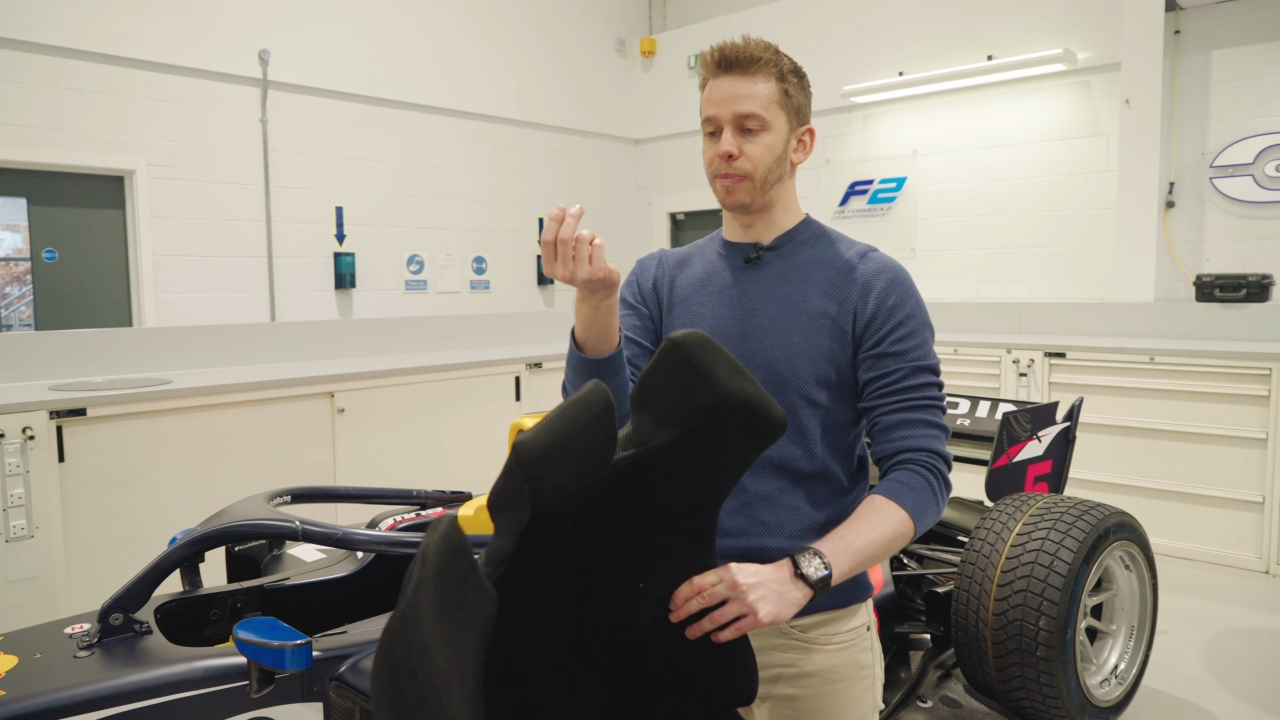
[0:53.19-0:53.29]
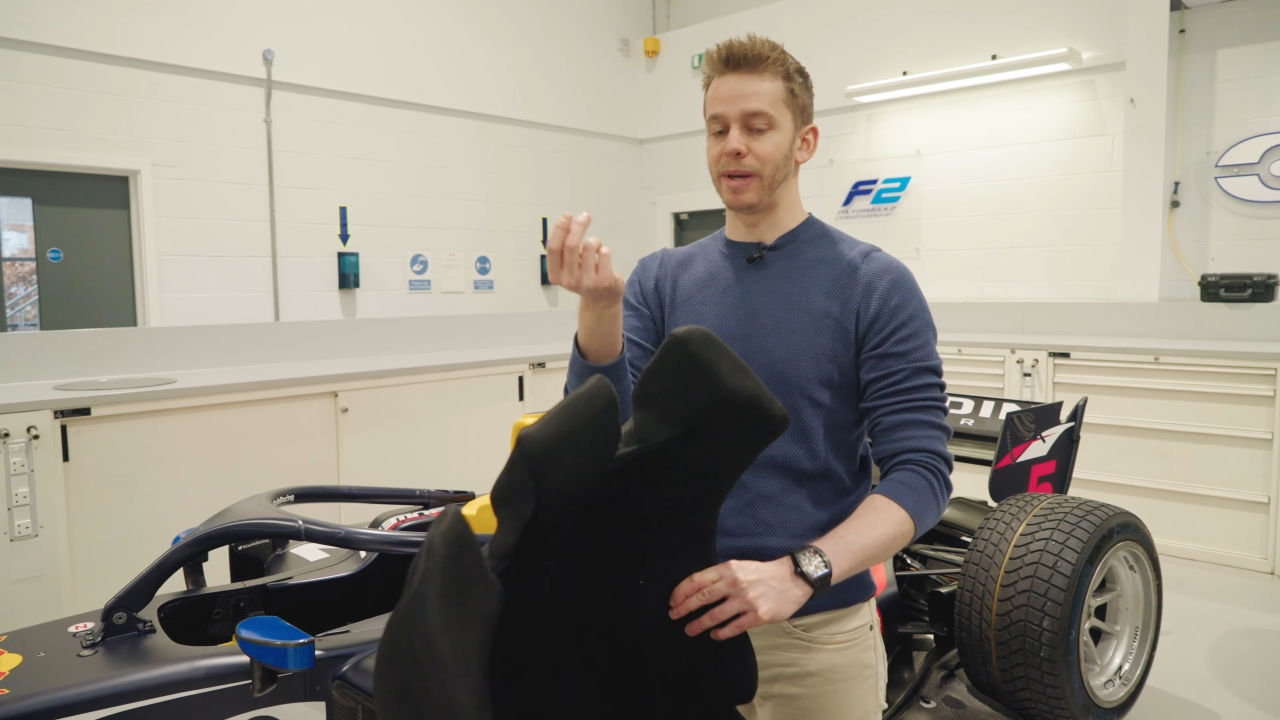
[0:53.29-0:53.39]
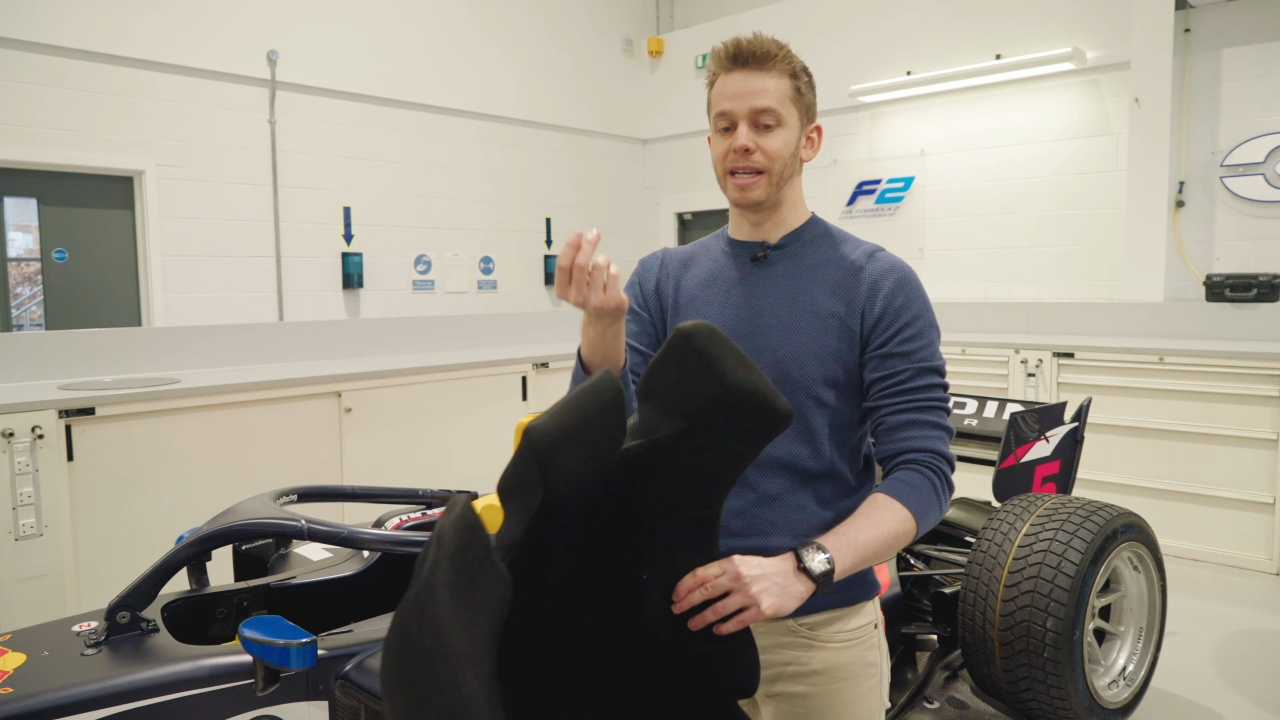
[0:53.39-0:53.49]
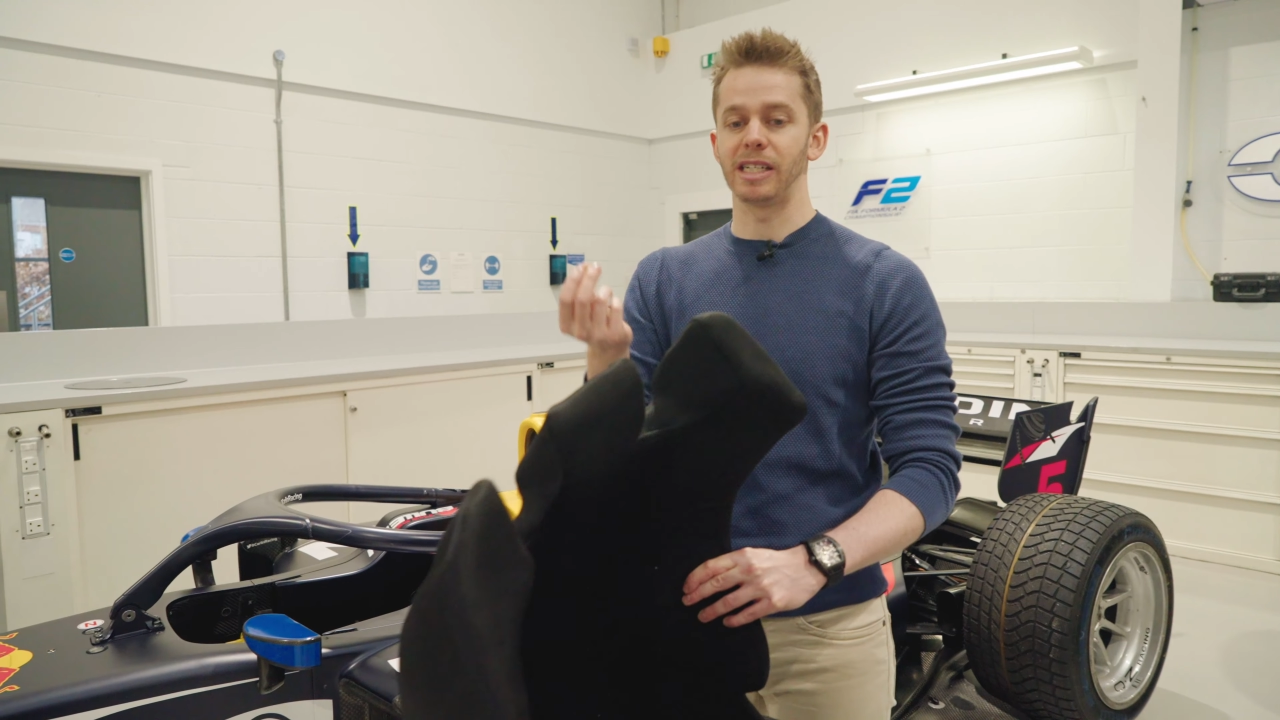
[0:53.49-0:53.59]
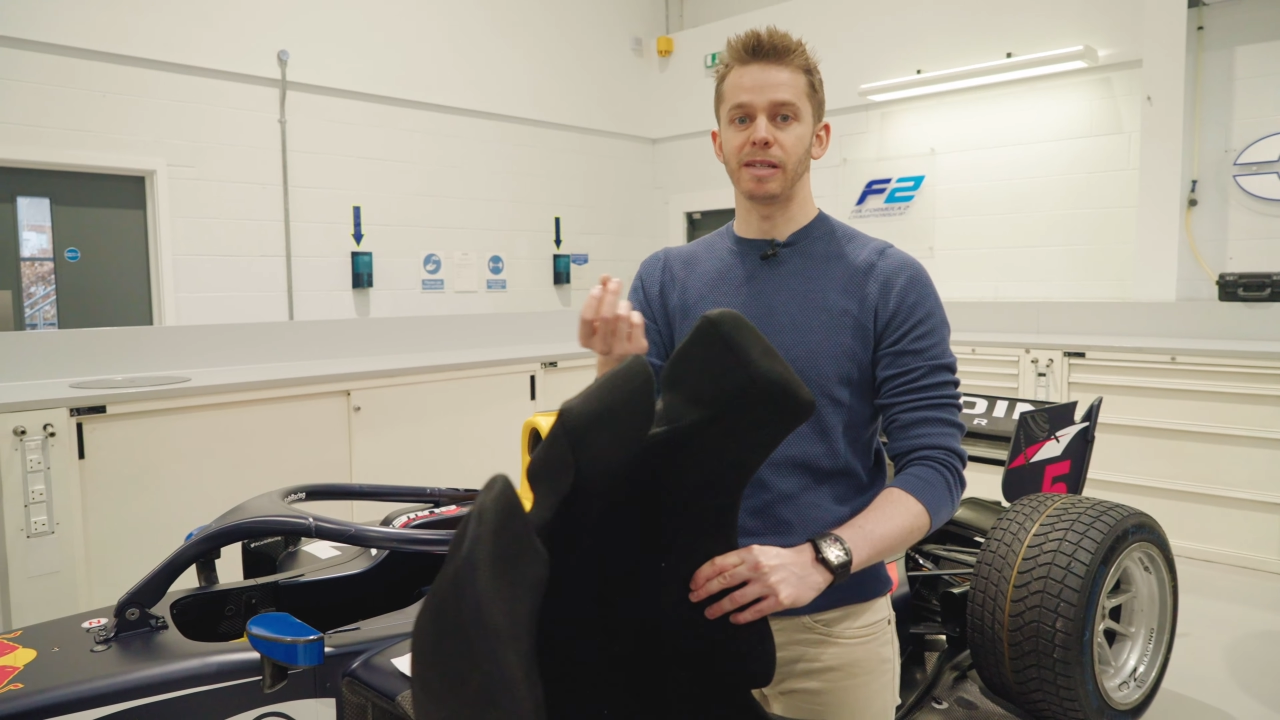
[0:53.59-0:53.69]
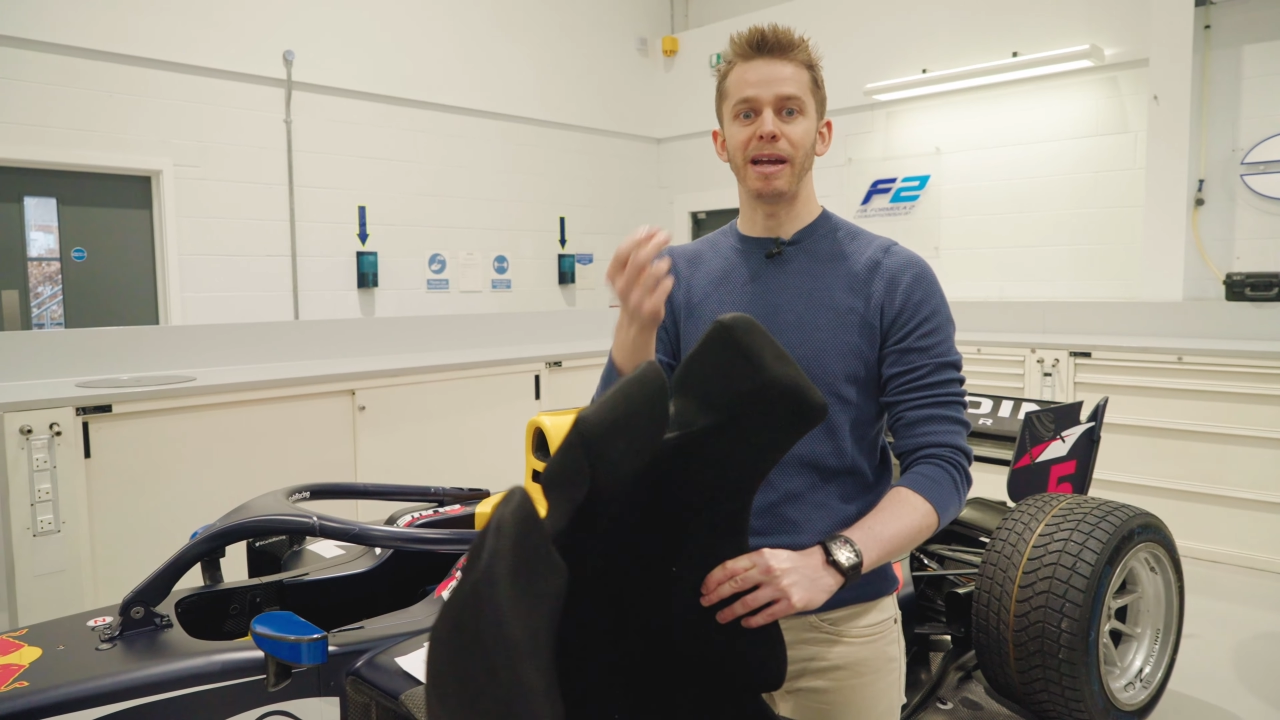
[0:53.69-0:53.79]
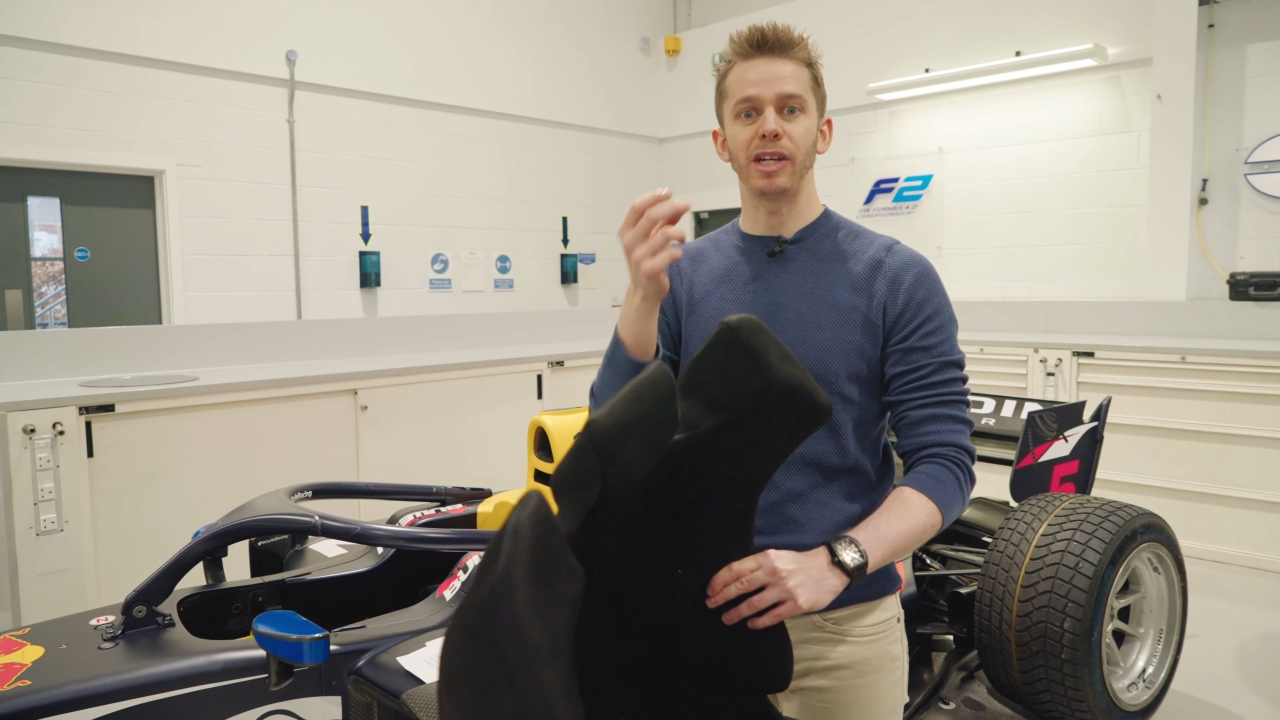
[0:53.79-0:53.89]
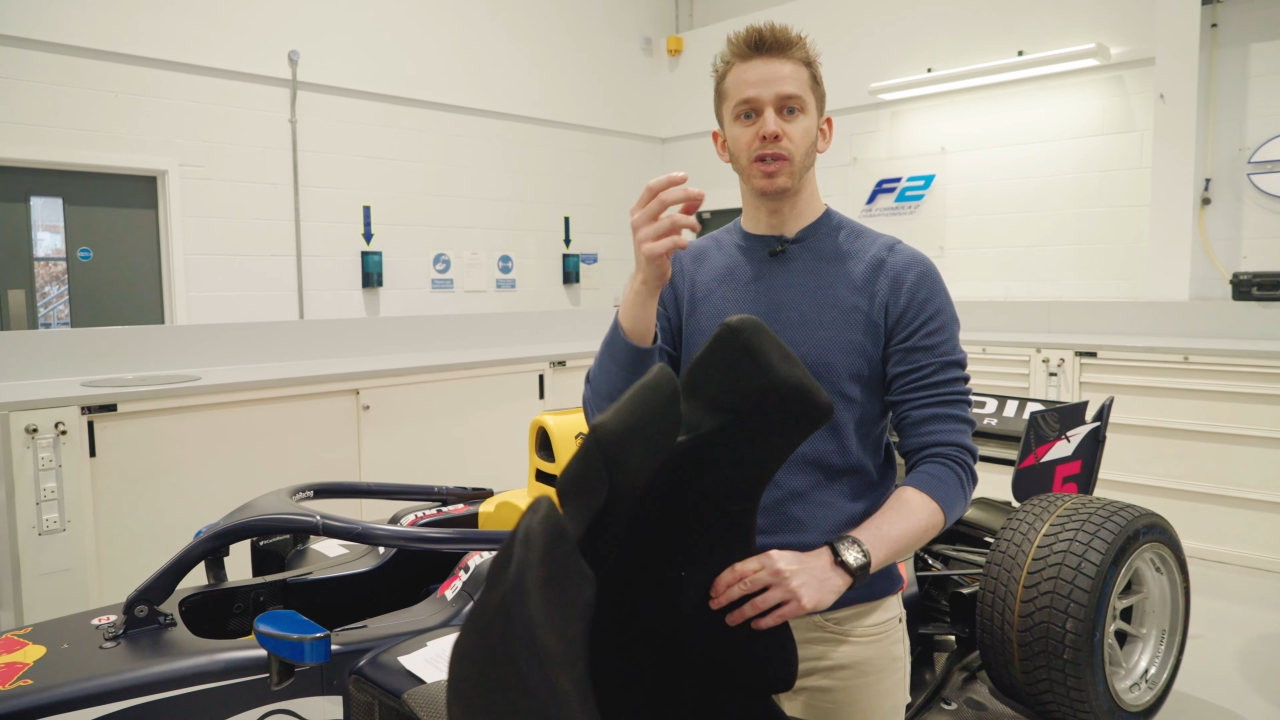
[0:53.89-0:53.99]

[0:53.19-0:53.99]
beads to make